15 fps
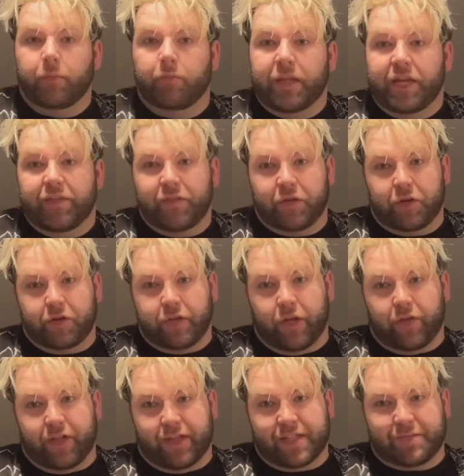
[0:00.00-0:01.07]
Many of you don't know
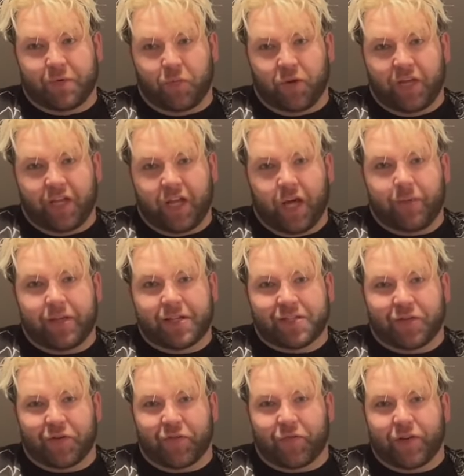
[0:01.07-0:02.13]
this, but Whitney Cummings
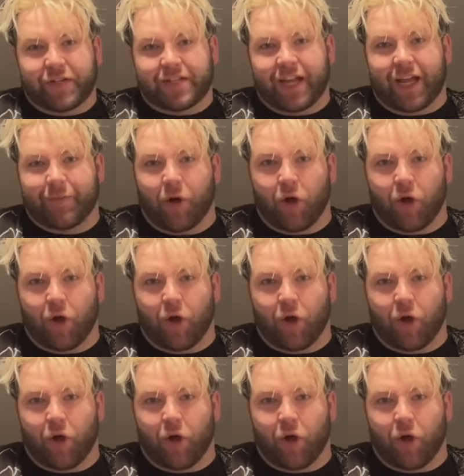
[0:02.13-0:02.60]
in her free time